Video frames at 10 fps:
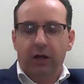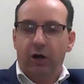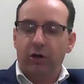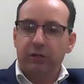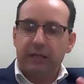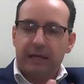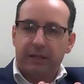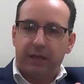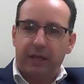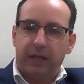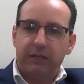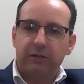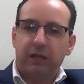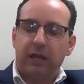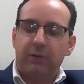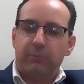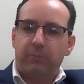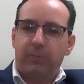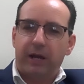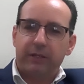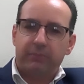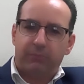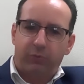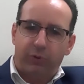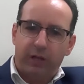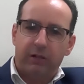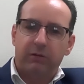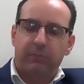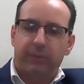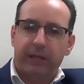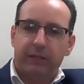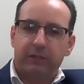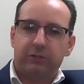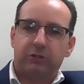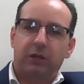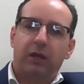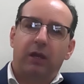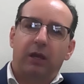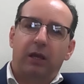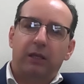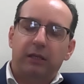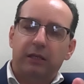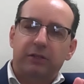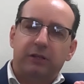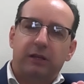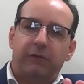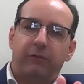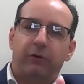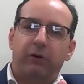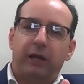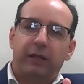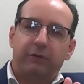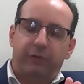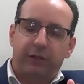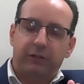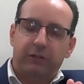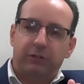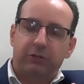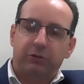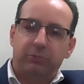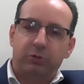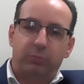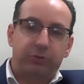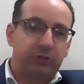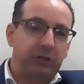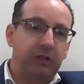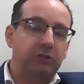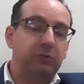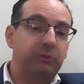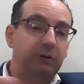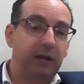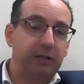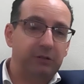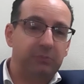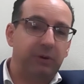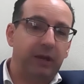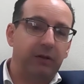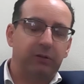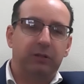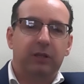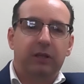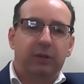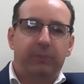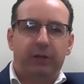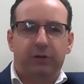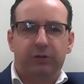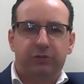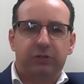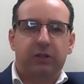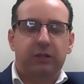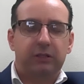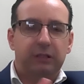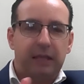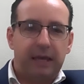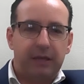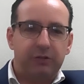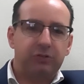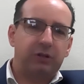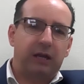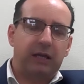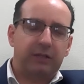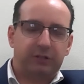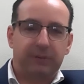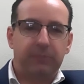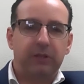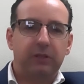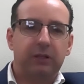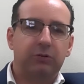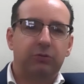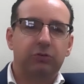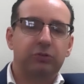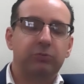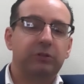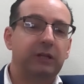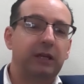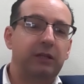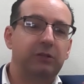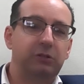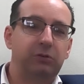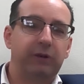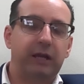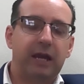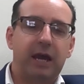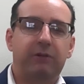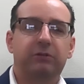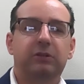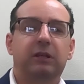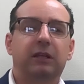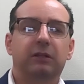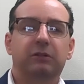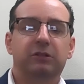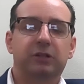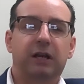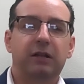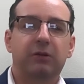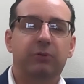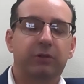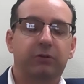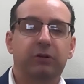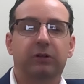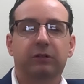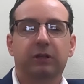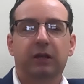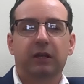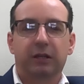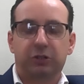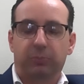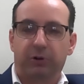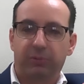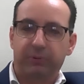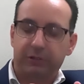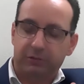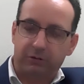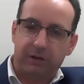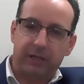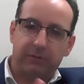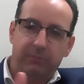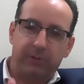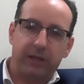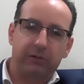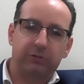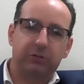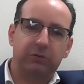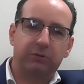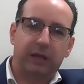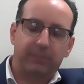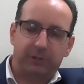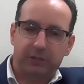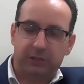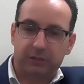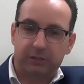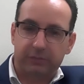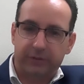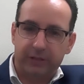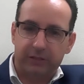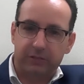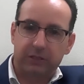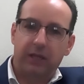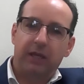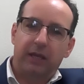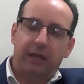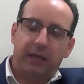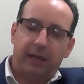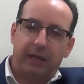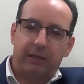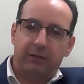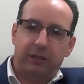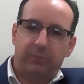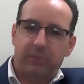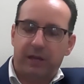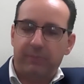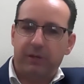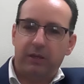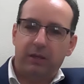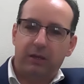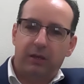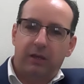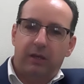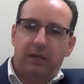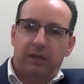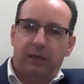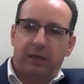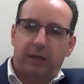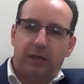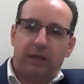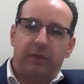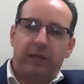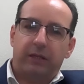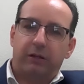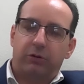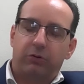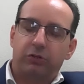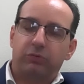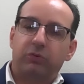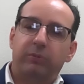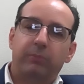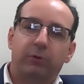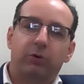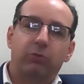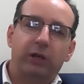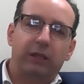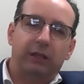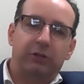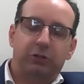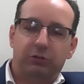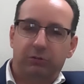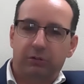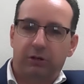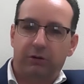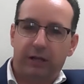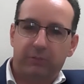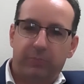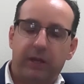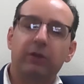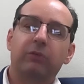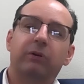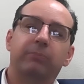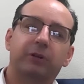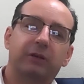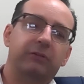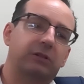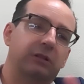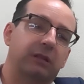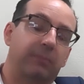On the other hand, it might well make it easier for a defendant in criminal proceedings to be granted bail, because the delays are something that courts will take into account in deciding whether or not it's appropriate to grant bail to a particular defendant, and it may be that courts will be more willing to grant bail where previously they